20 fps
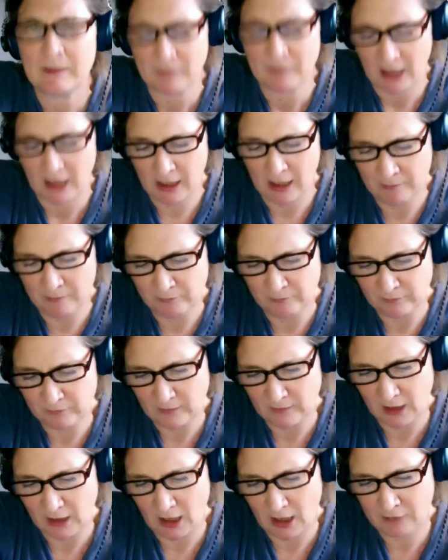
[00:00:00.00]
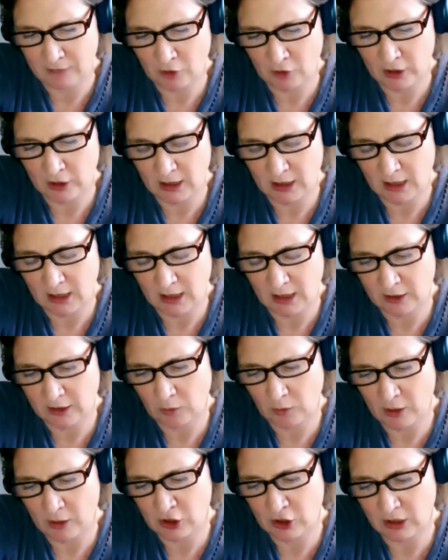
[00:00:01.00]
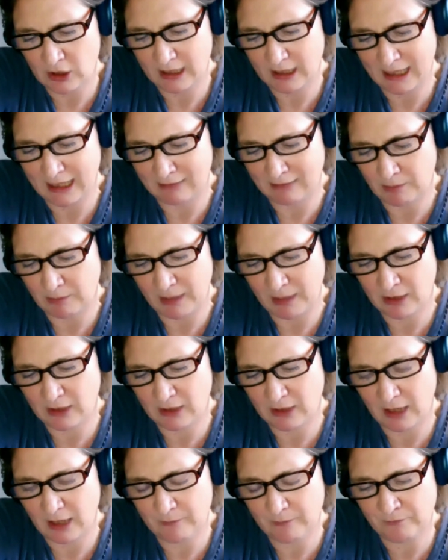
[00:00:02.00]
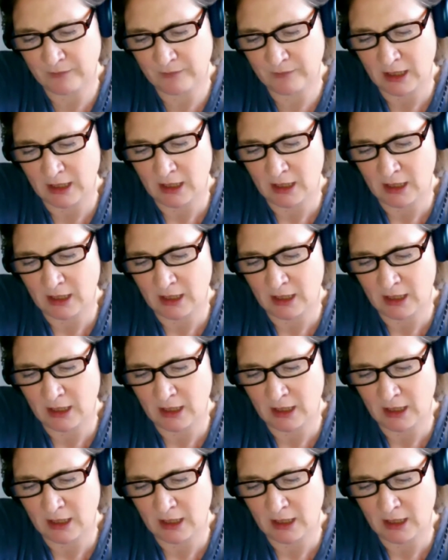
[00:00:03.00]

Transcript: Um, I've got a, another question here about um,